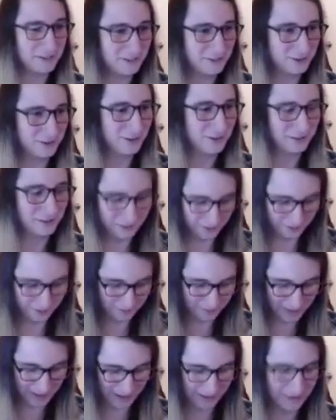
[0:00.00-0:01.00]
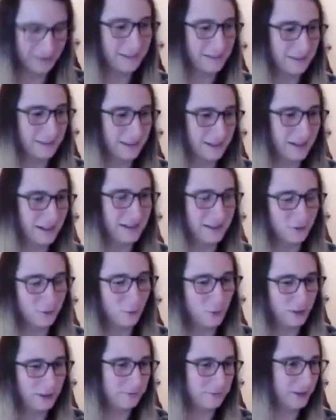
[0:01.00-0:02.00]
controller, so yeah, it's the
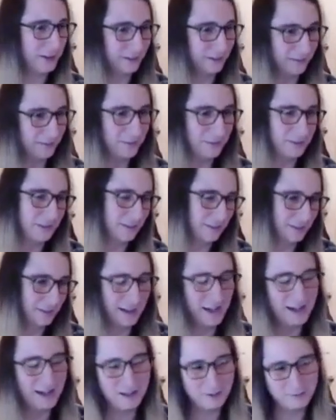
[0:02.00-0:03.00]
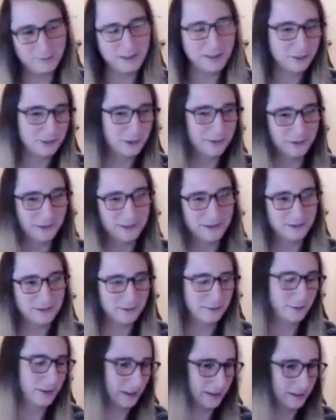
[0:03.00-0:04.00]
1 button, which is the A and B equivalent
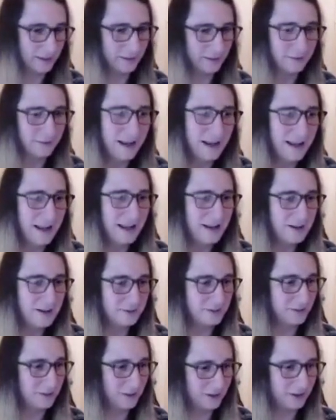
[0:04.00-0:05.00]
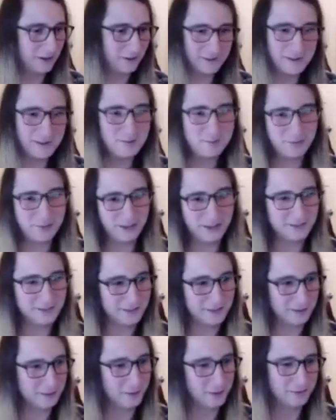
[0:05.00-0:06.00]
is 1 and 2. So you use the
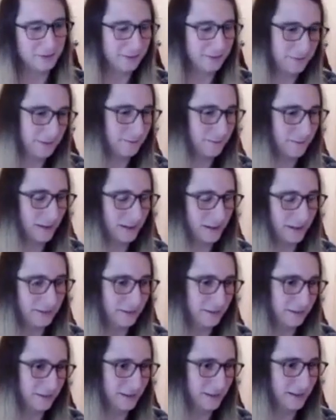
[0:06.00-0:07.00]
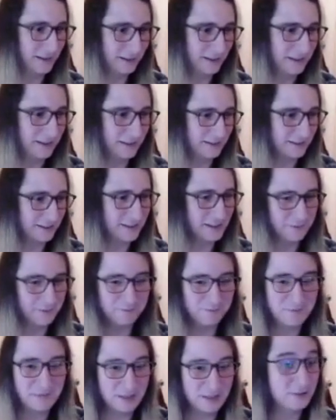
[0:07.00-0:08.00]
buttons to move left and right on this in this
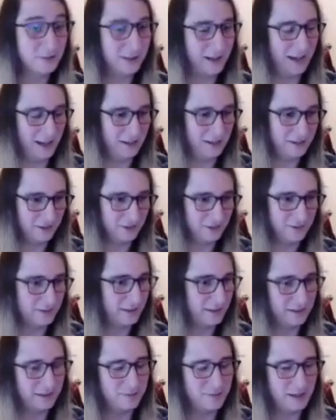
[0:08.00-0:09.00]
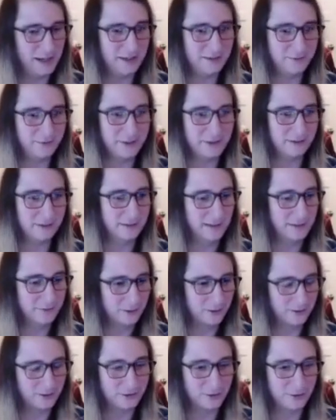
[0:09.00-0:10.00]
game. You can use the D-pad with
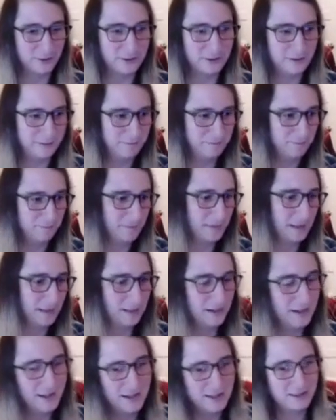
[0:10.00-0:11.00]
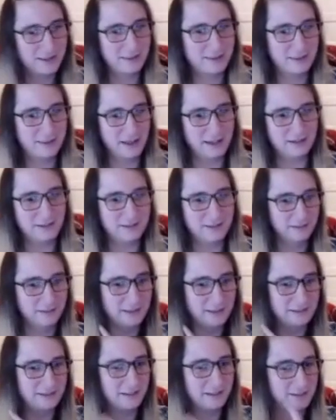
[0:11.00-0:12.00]
lever control. That is
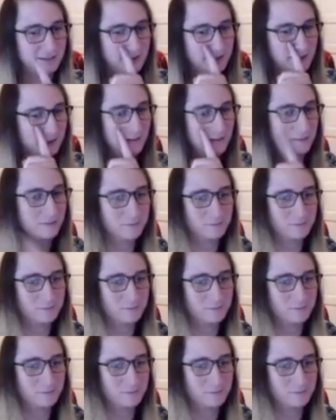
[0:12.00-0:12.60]
less exciting.